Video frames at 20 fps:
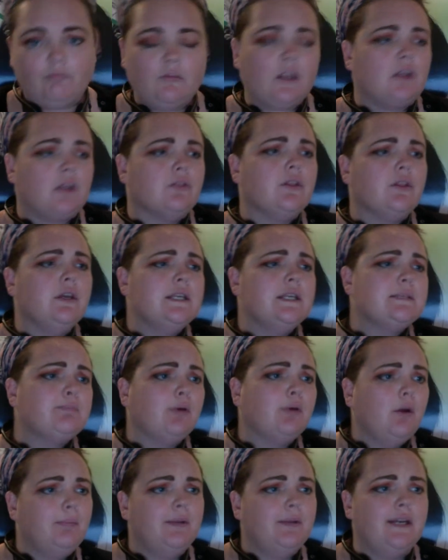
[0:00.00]
There's
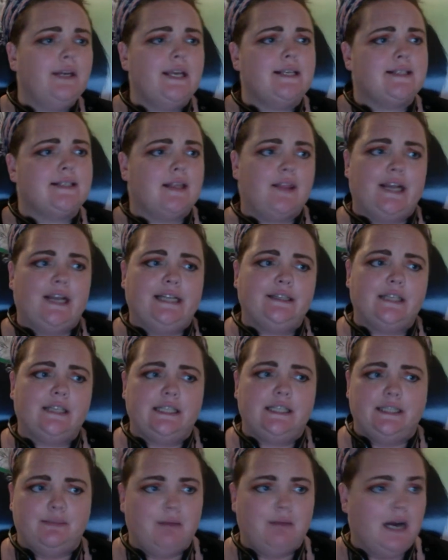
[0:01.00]
properties in that
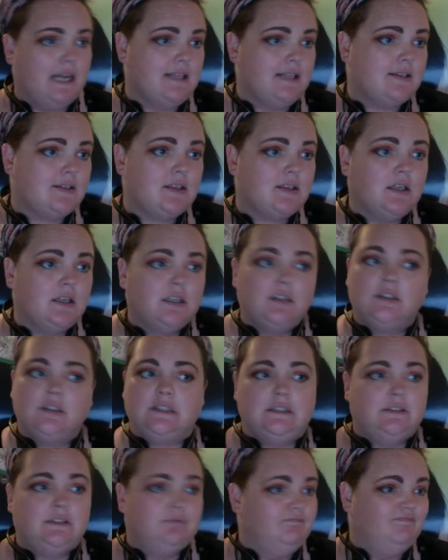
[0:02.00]
the mites
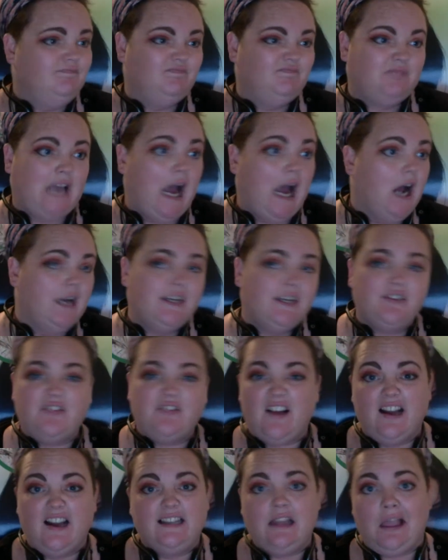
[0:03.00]
kind of
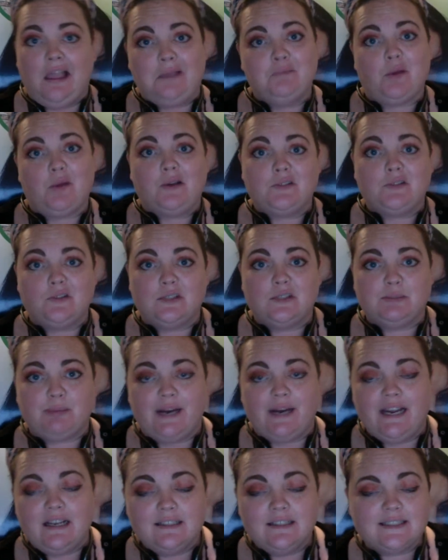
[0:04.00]
find like Brussels
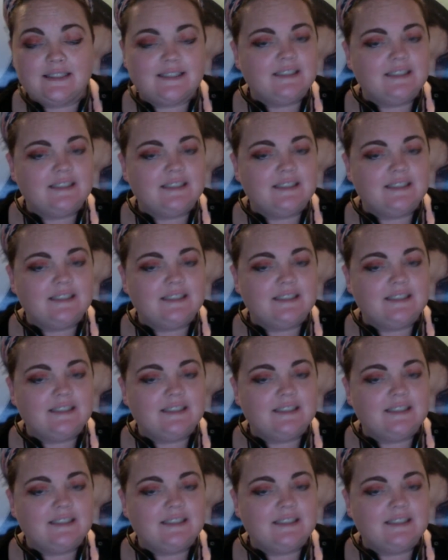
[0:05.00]
sprouts,